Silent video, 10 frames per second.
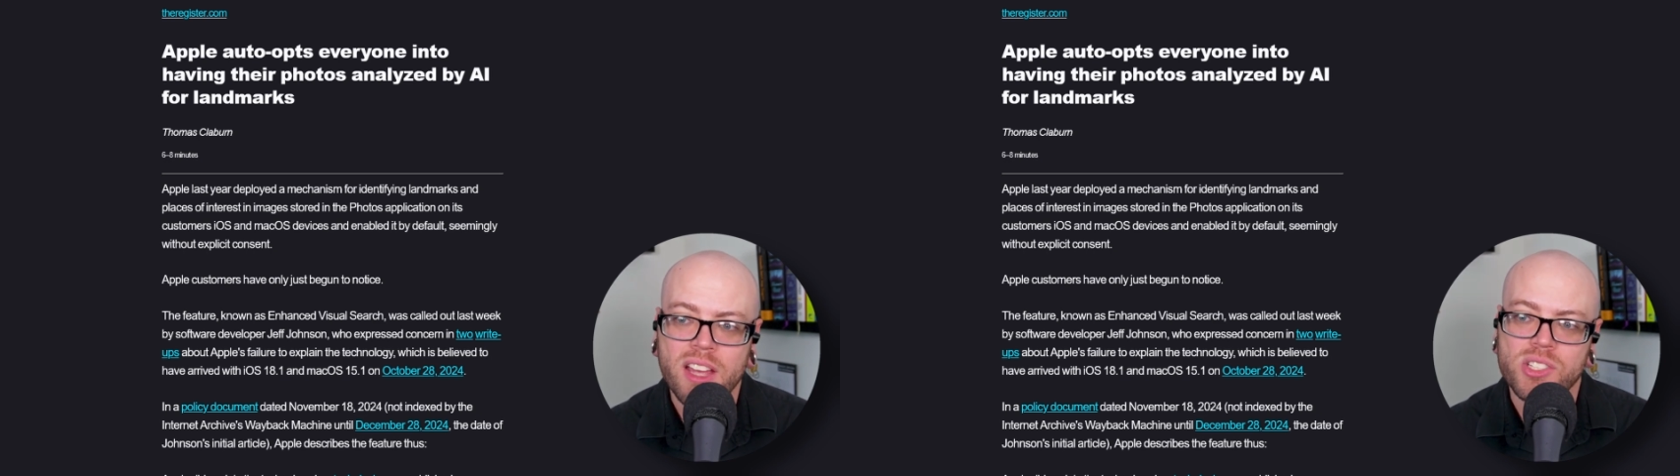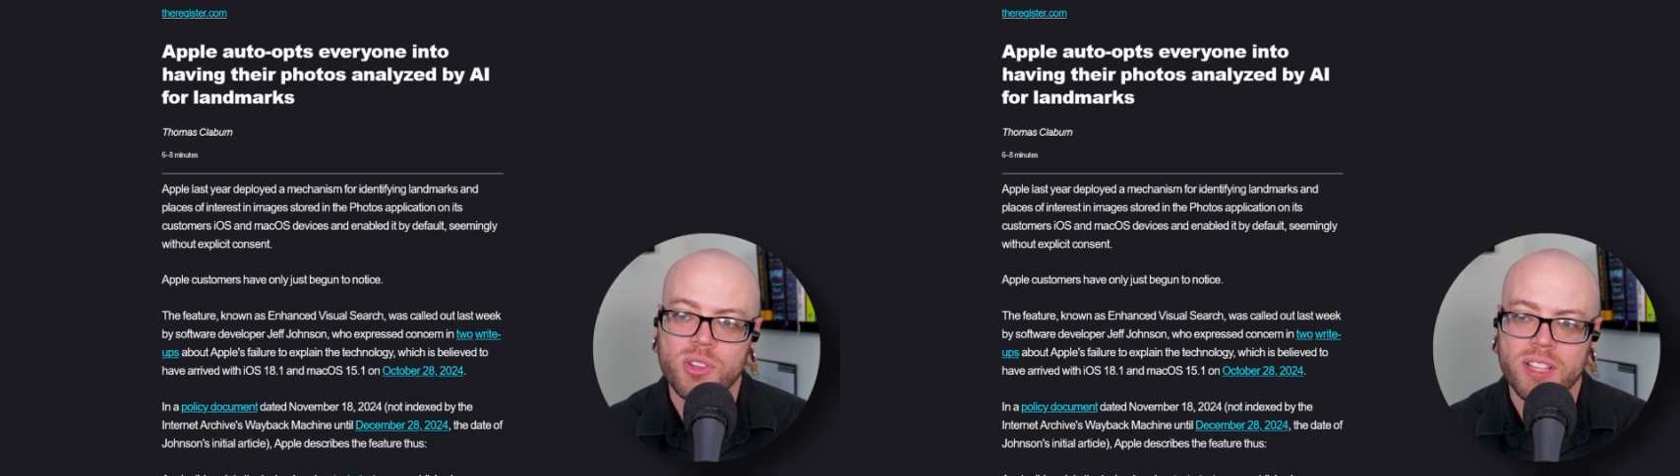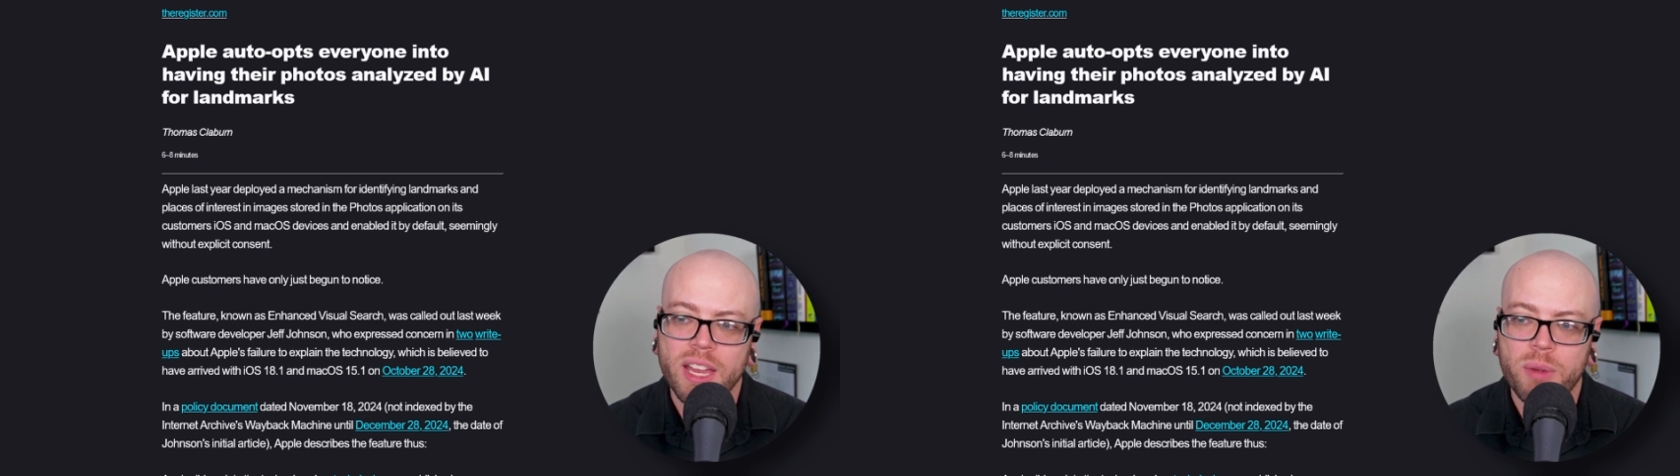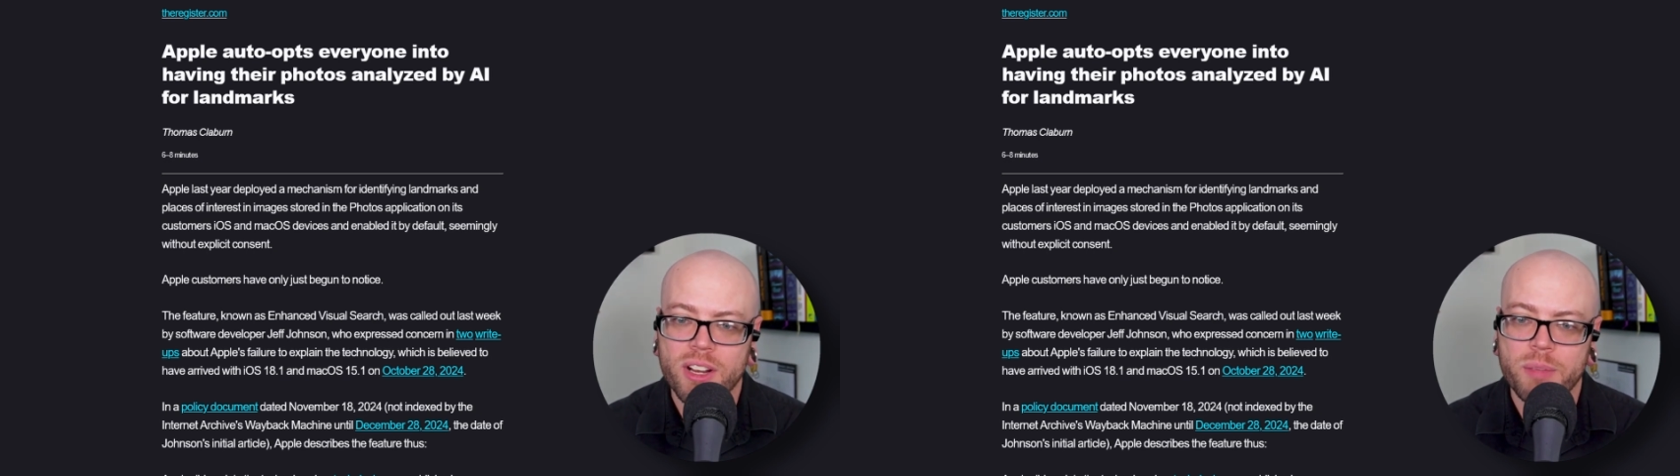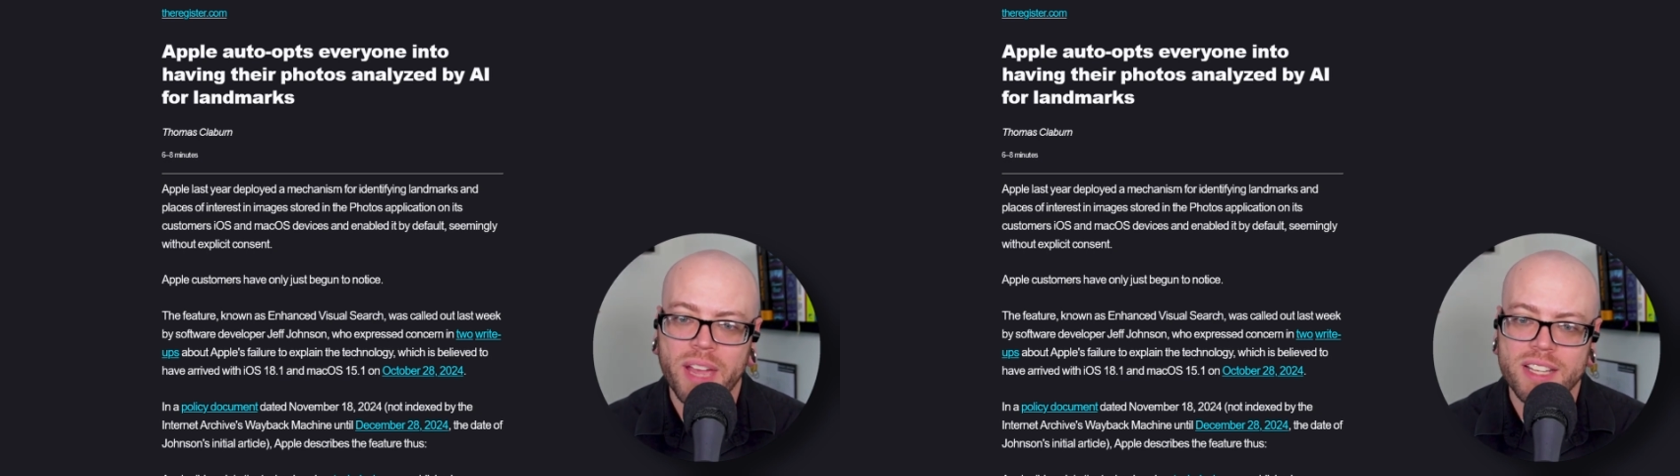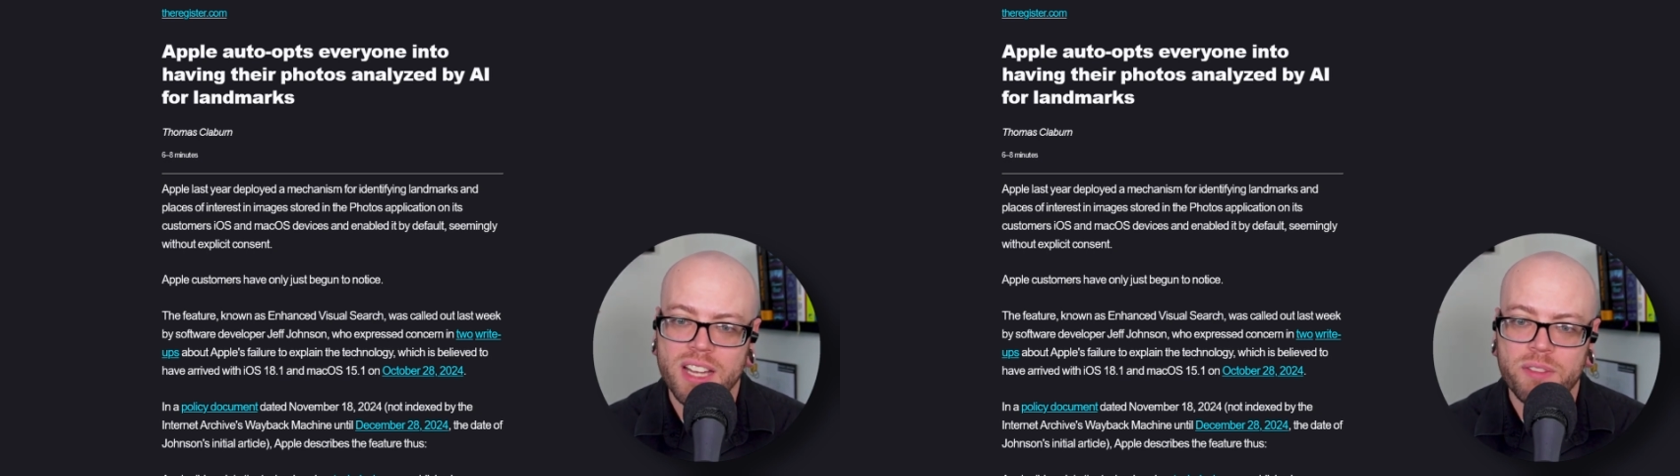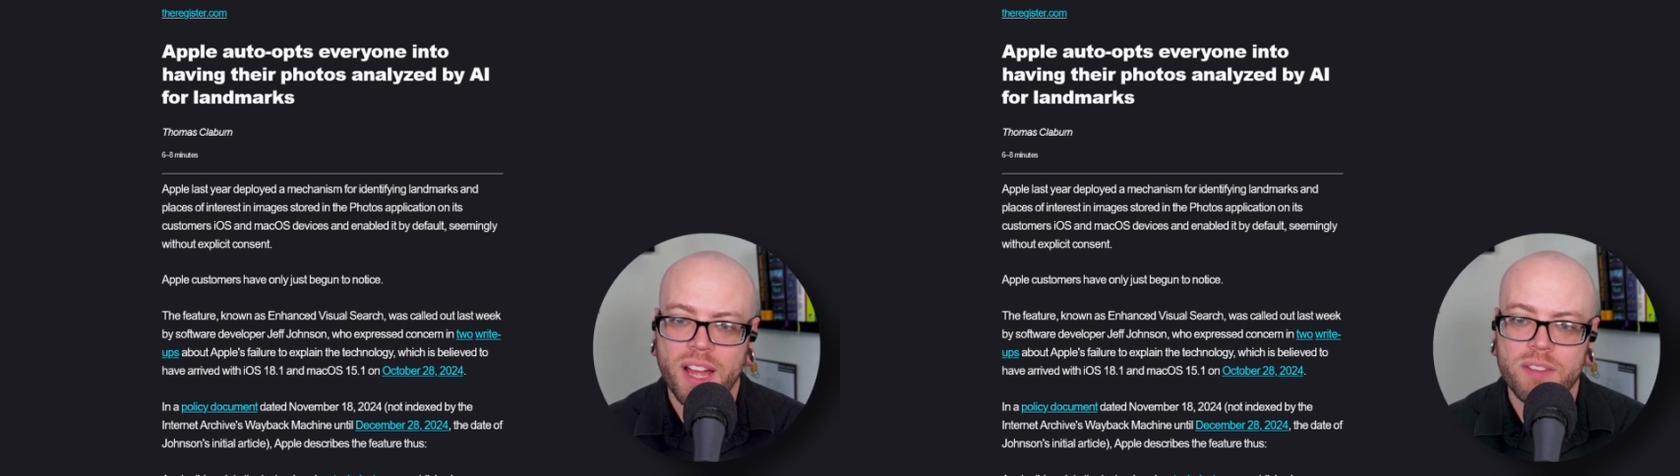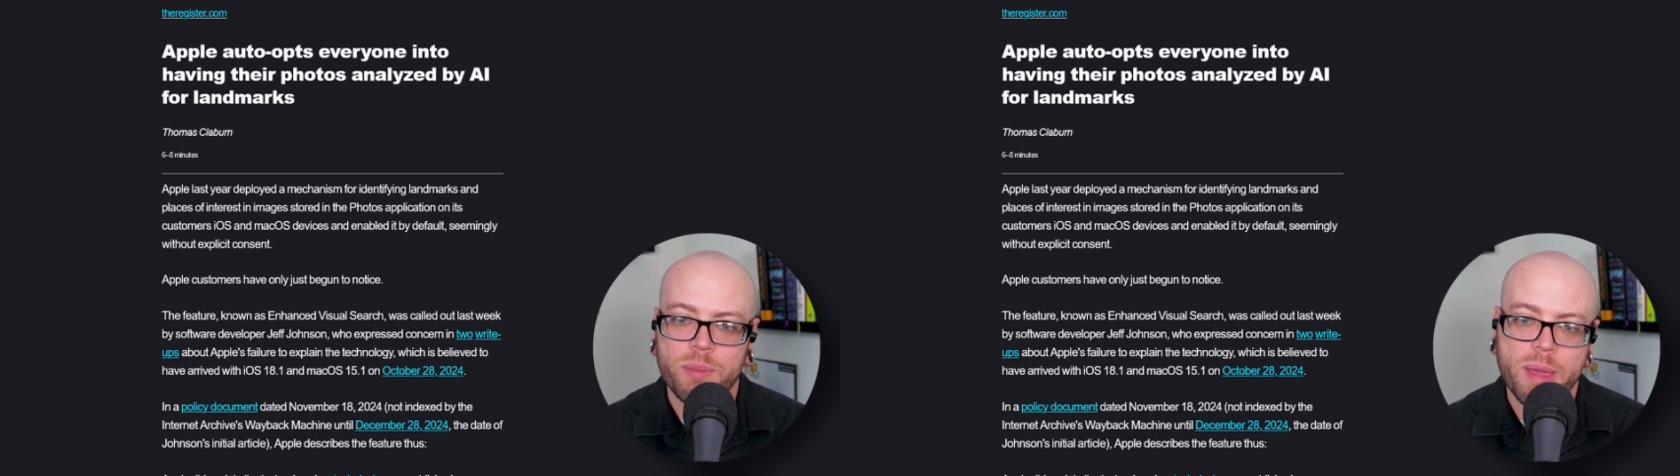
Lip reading: so the landmark can be identified